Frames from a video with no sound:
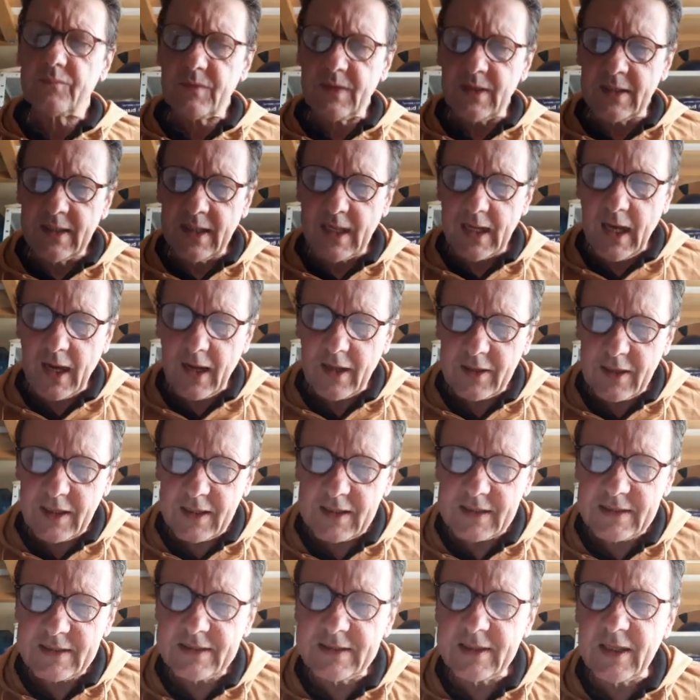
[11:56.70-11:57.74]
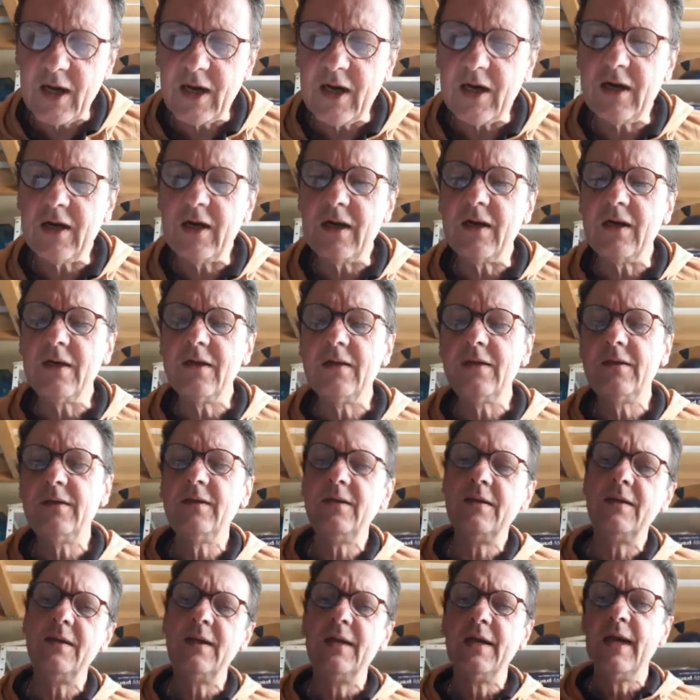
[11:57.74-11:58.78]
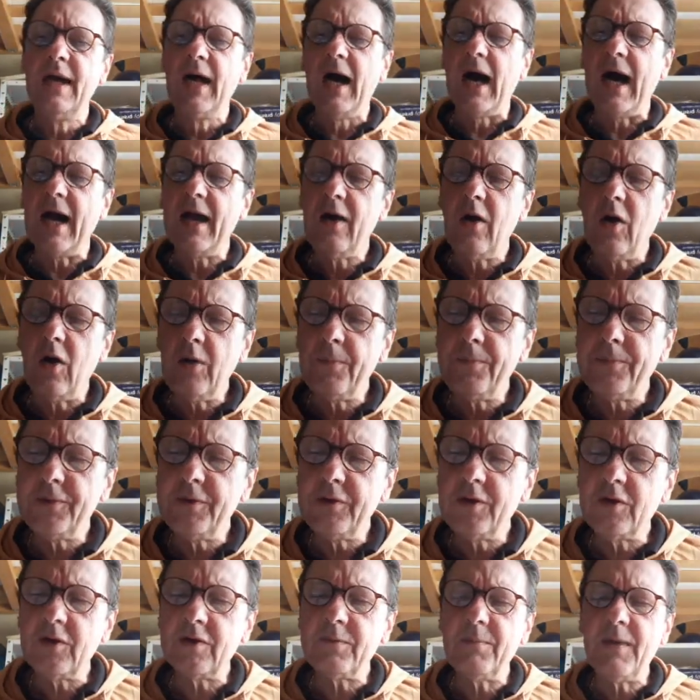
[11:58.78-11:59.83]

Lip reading: now that it's done, I hope you don't